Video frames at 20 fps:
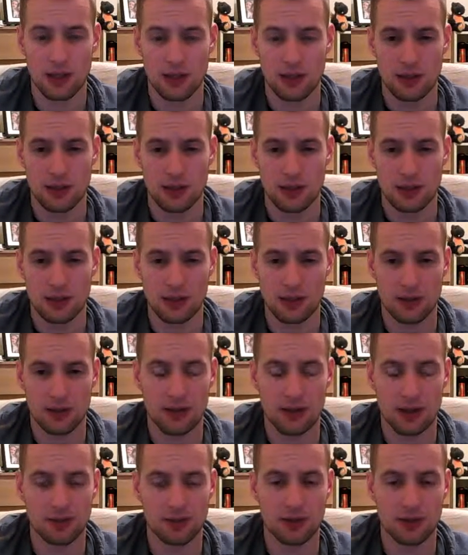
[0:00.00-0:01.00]
So it
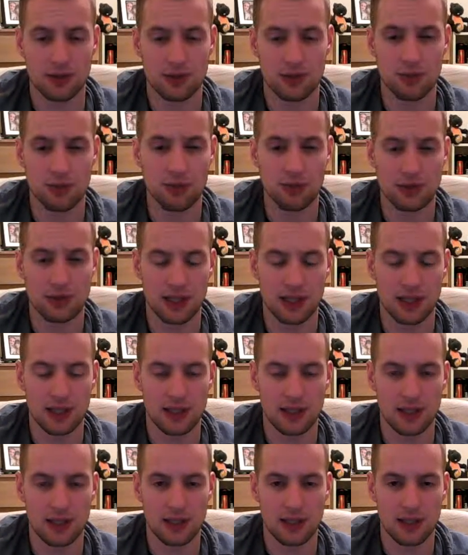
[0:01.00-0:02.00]
comes to the board again
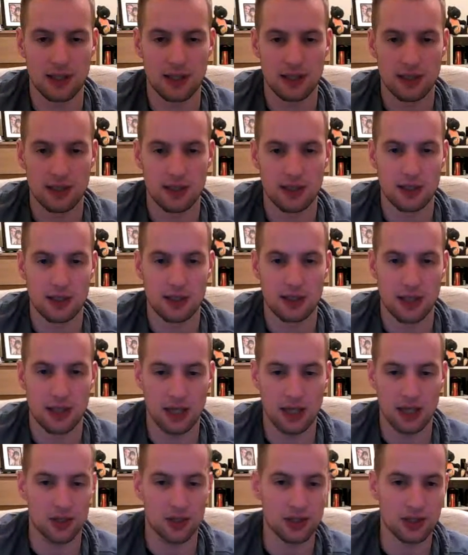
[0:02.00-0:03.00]
here, and
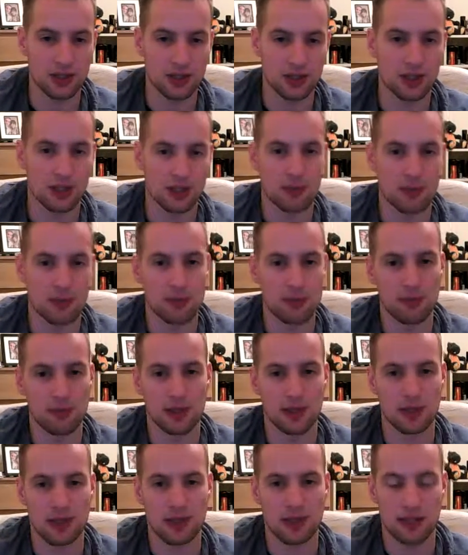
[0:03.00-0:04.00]
I just get the 1
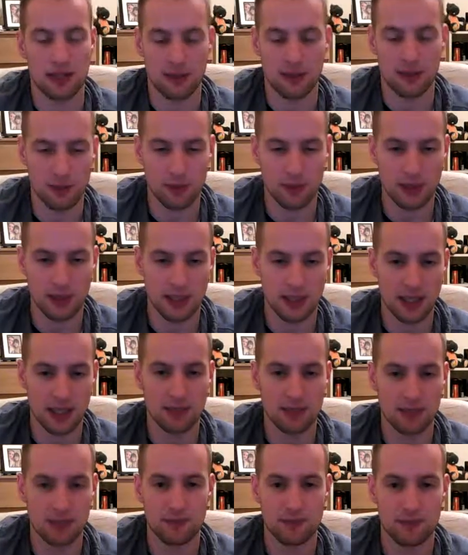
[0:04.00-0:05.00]
pick. Had I won the
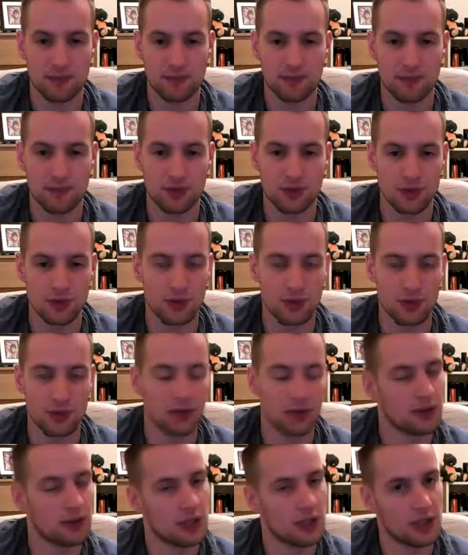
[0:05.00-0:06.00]
game 2-1,
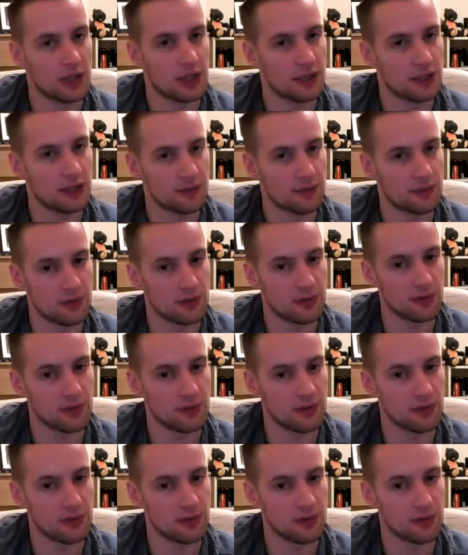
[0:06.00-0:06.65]
I'd have got